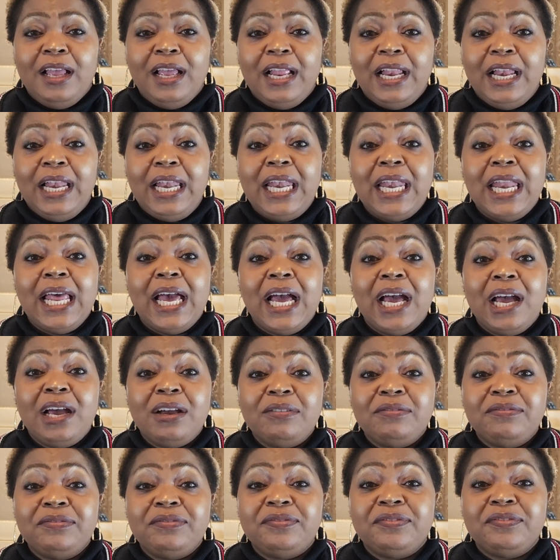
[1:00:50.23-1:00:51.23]

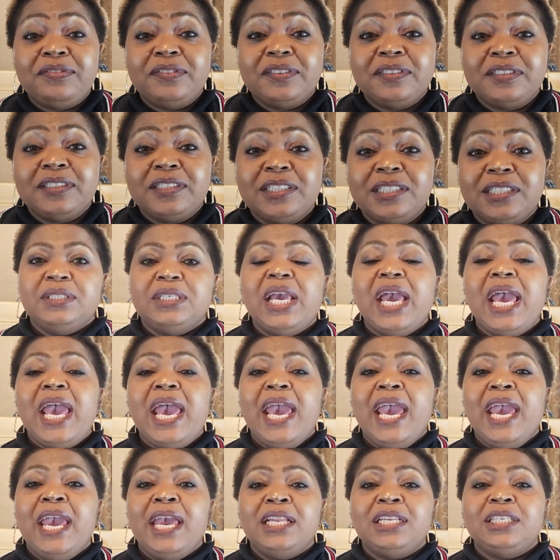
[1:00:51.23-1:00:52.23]
love,
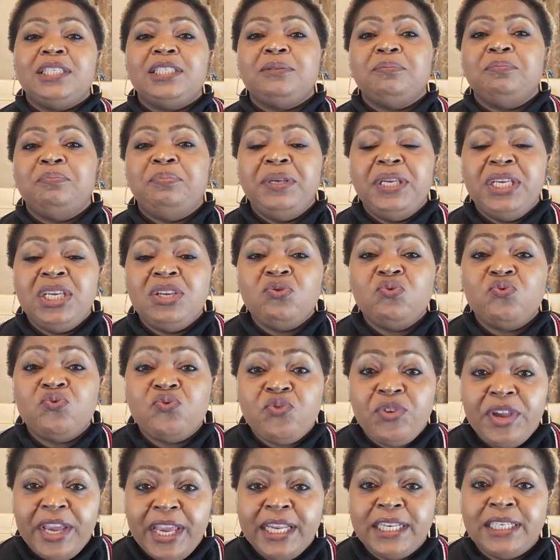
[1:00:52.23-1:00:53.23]
and being
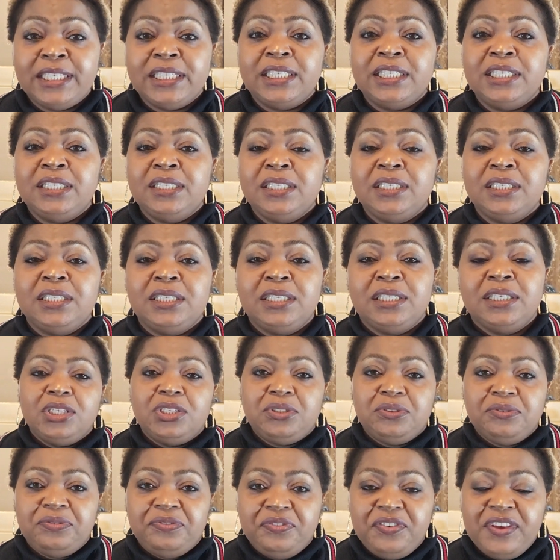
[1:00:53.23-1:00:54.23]
ready
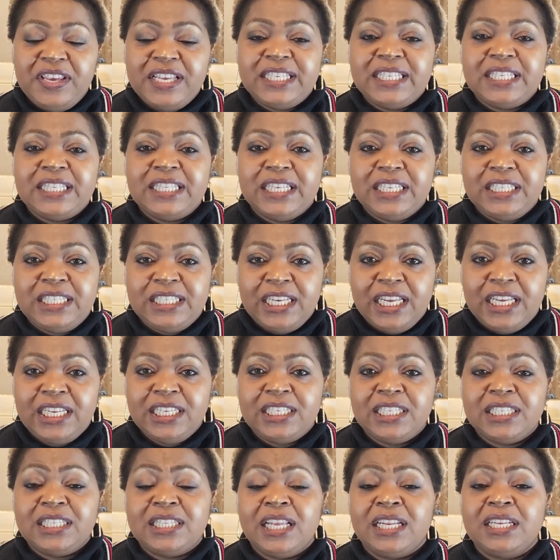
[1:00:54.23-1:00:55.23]
to face the
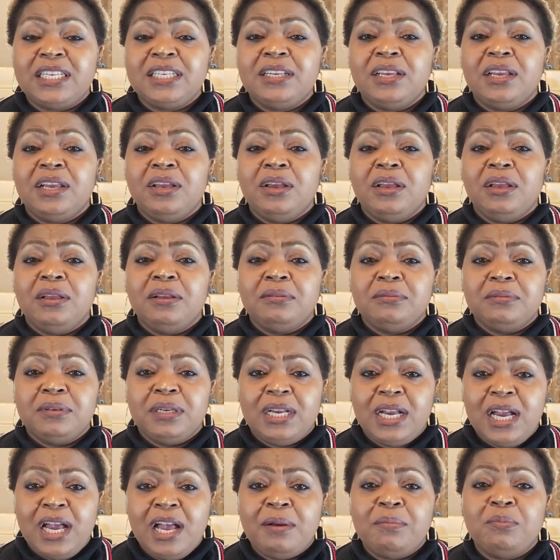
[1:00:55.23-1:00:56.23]
changes that
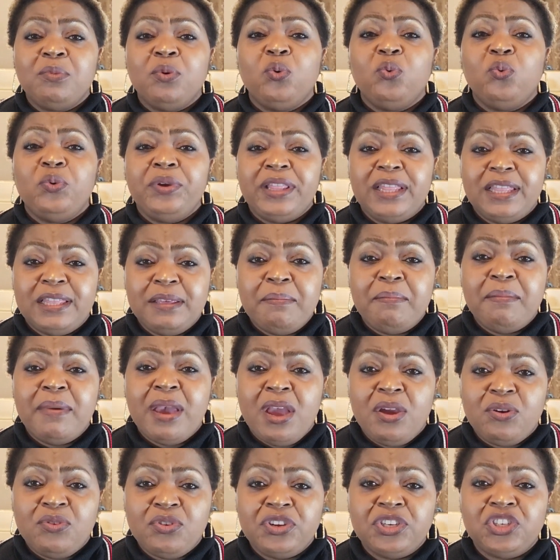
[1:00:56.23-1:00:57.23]
come with the
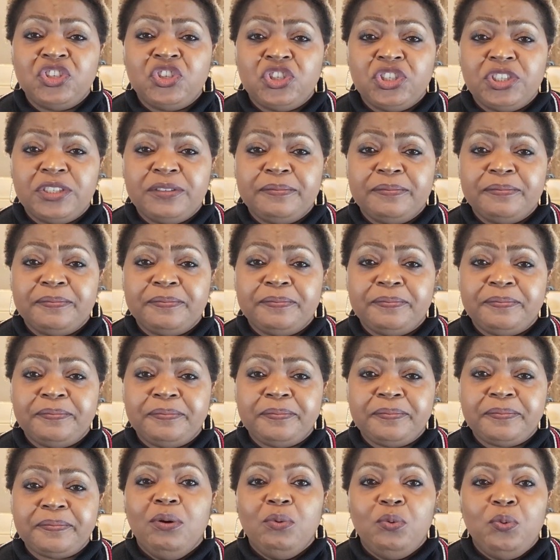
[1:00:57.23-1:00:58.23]
marriage.
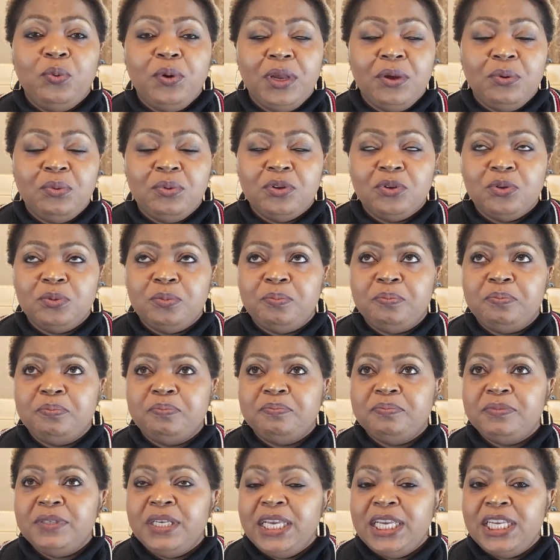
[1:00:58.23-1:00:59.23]
We will
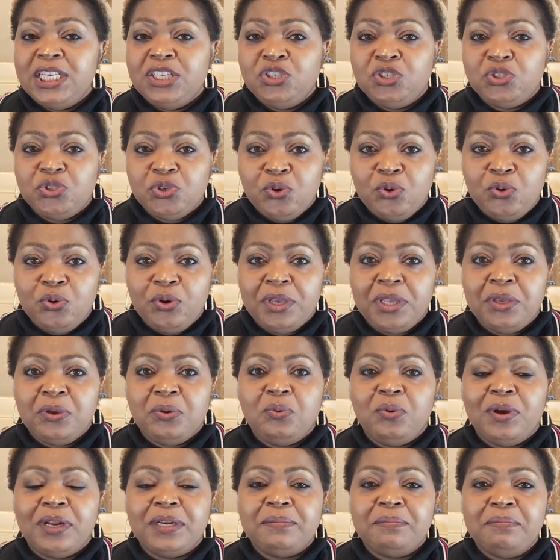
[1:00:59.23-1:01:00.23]
enjoy
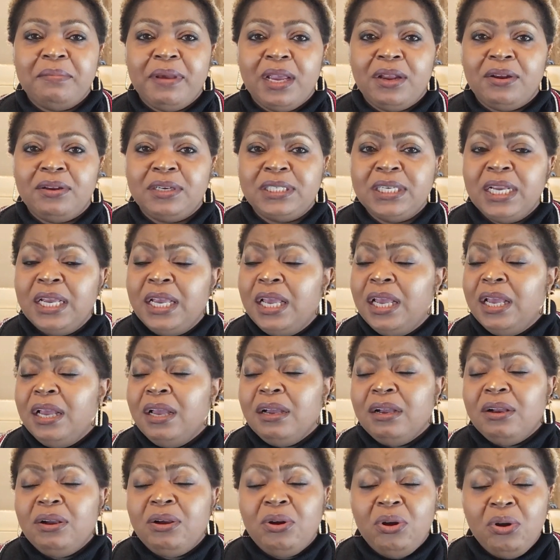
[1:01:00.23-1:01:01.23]
what marriage.
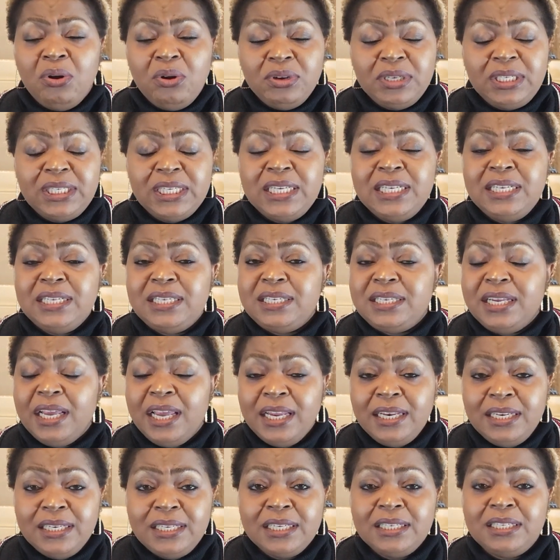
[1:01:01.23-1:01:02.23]
God
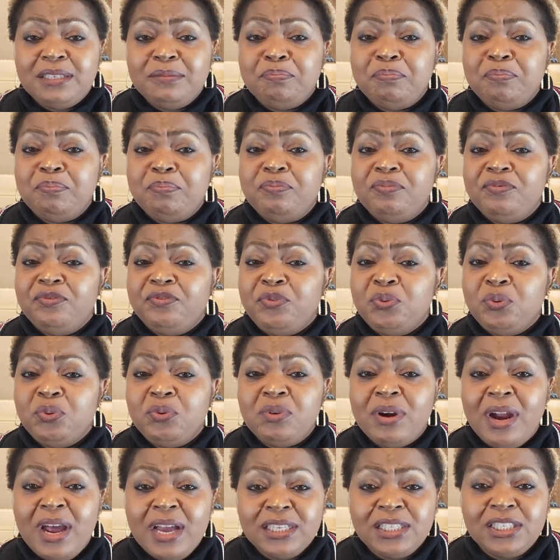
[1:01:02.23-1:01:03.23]
intended for
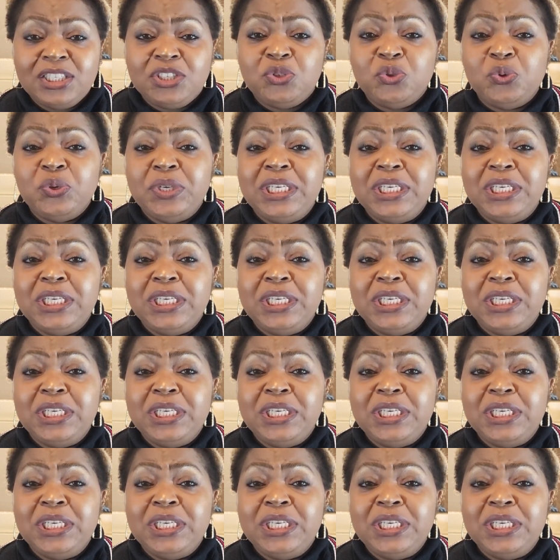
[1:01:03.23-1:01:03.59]
us to